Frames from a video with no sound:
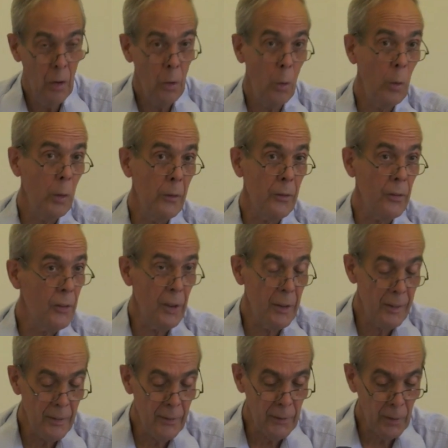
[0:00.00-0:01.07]
or as
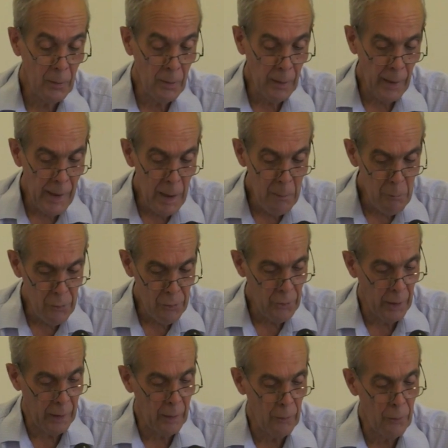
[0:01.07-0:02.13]
statistical
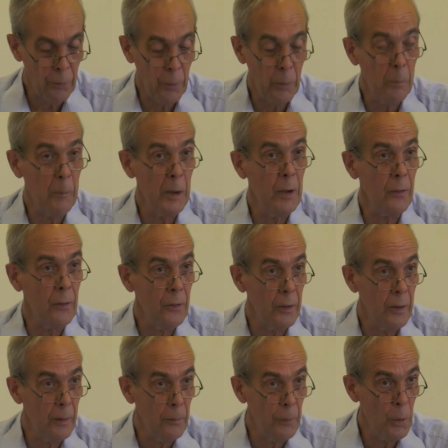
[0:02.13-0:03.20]
abstracts for
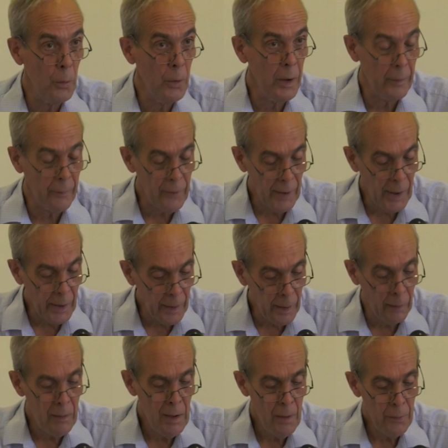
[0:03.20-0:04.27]
administrative units
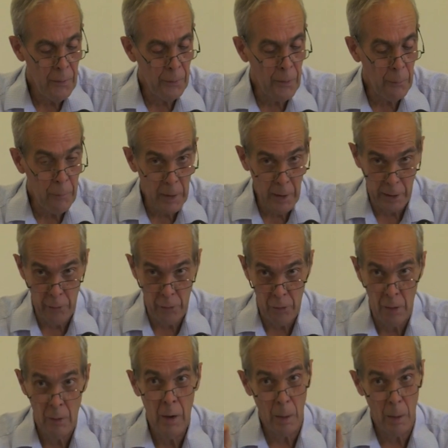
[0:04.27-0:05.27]
higher than the village,